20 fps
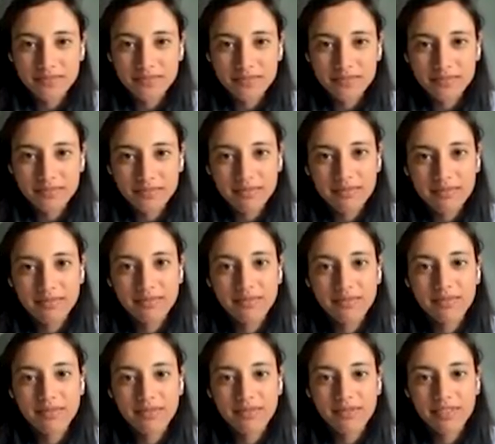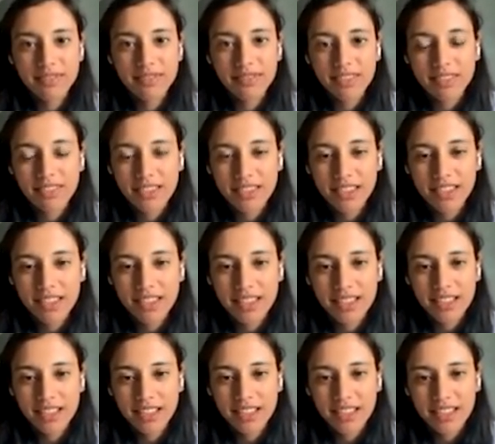
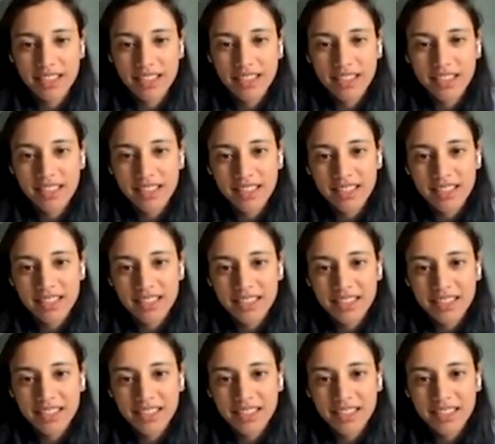(silent)